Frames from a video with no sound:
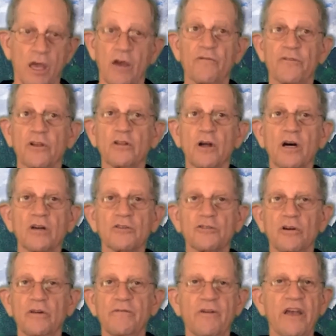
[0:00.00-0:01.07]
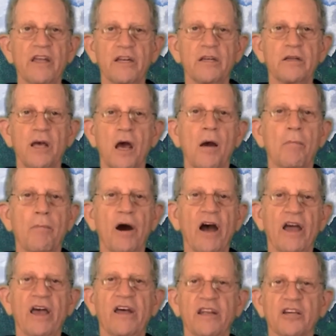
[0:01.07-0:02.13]
If the lungs are invaded
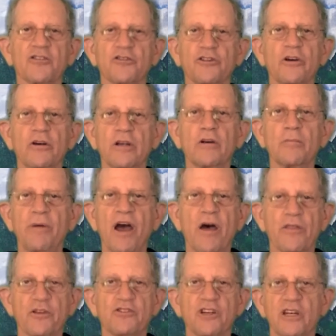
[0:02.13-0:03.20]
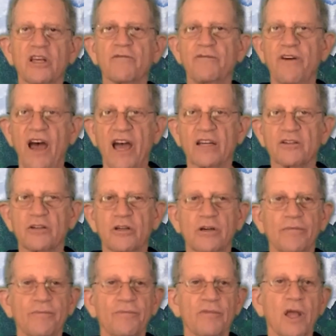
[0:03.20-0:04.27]
by an exterior pathogenic
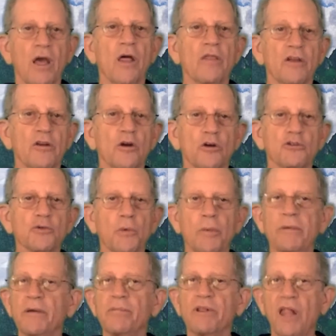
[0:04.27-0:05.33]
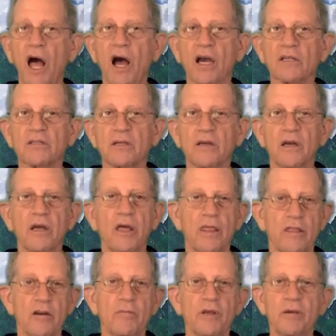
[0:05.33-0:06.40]
factor, the nose will be blocked.
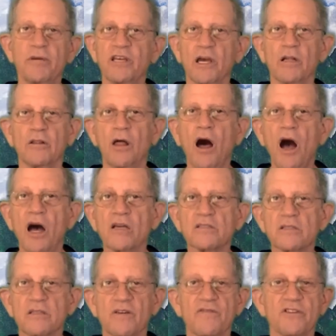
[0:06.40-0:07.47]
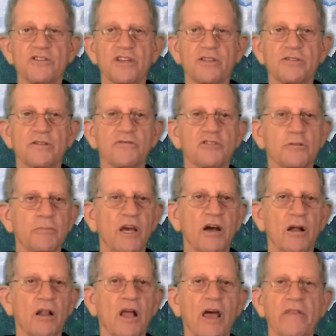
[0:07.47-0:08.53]
There may be a loss of the sense of
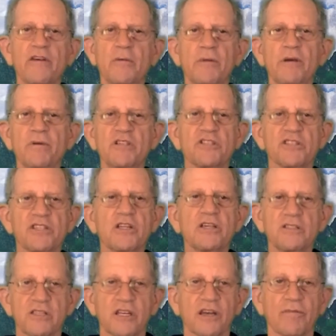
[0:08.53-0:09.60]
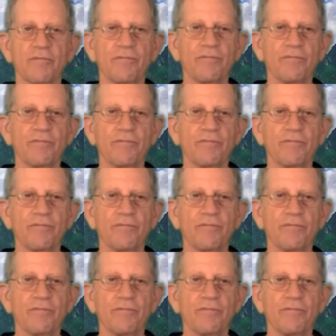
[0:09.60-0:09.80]
smell and there may be sneezing.